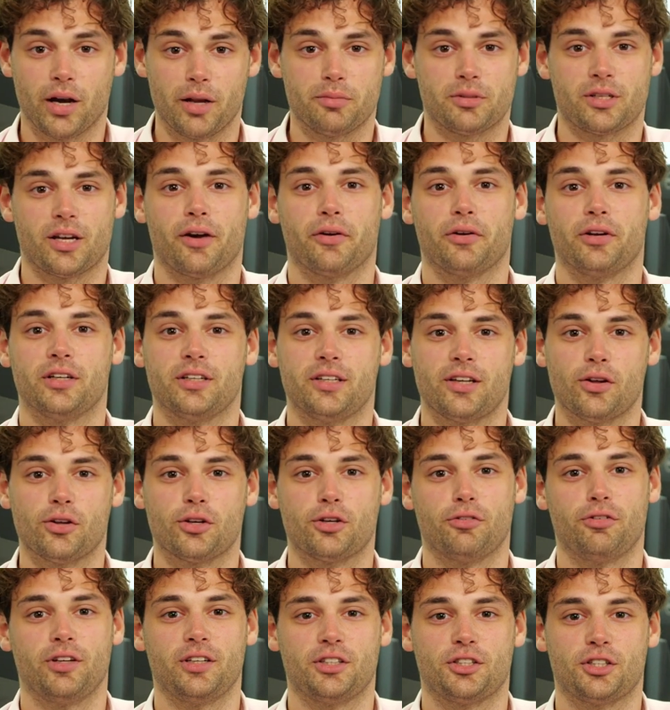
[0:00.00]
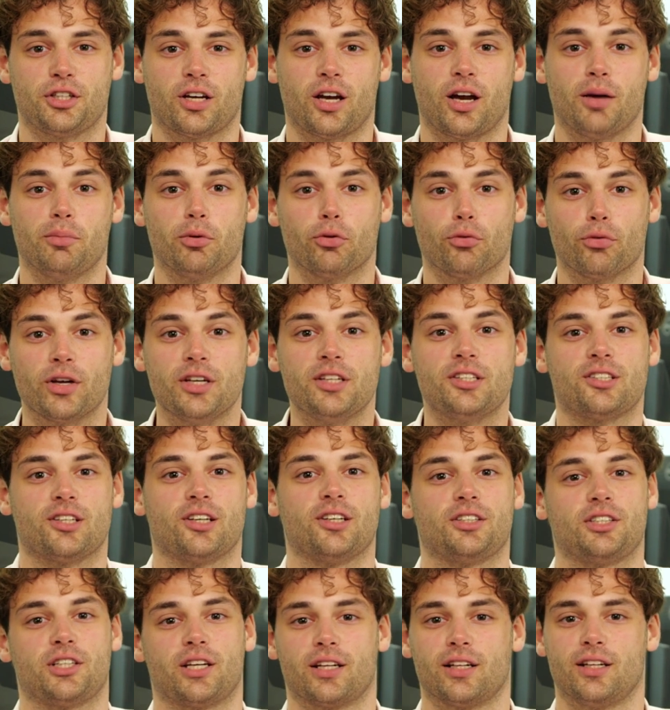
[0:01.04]
name's Harry Nedeljkovic. I'm a
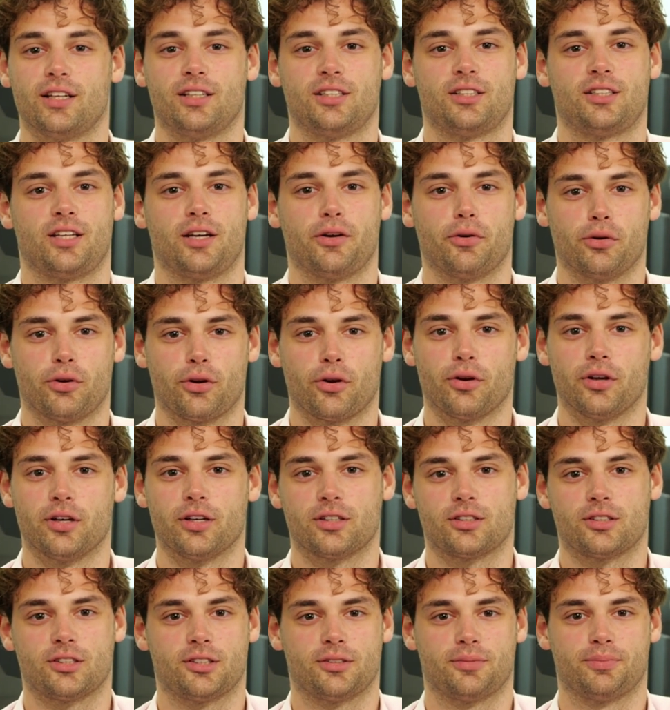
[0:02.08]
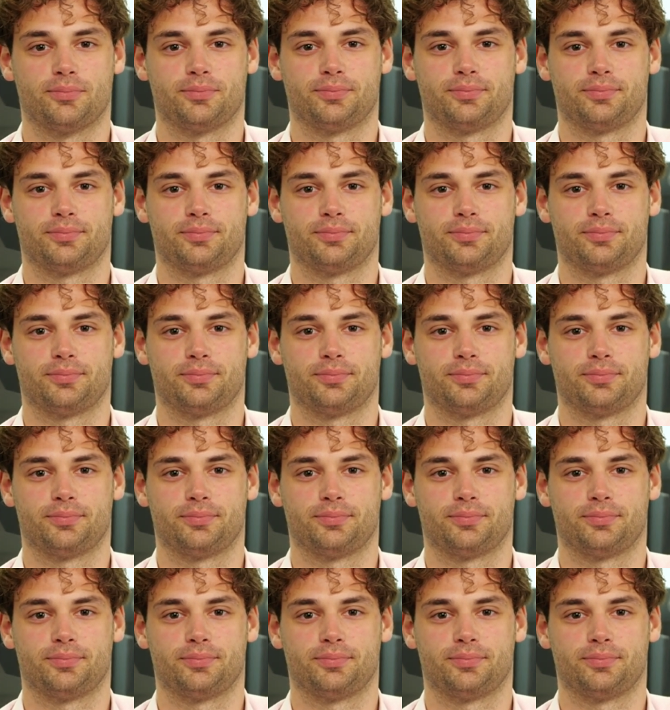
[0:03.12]
research analyst here at Onyx.